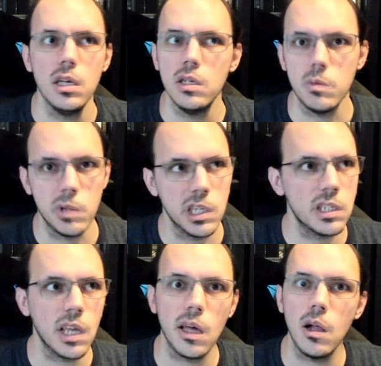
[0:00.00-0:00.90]

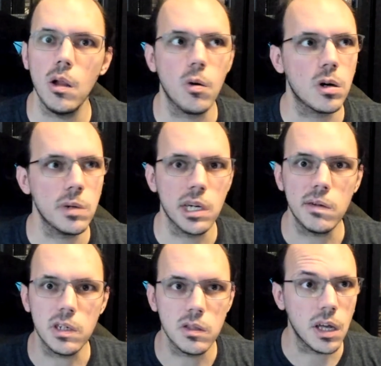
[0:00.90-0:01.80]
resell or
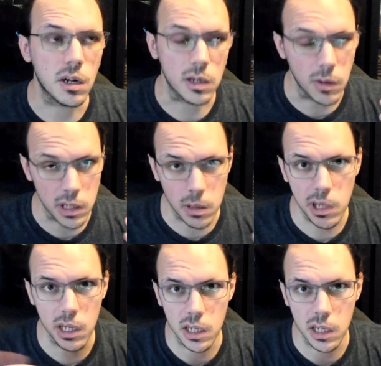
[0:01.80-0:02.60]
whatever that are going to be in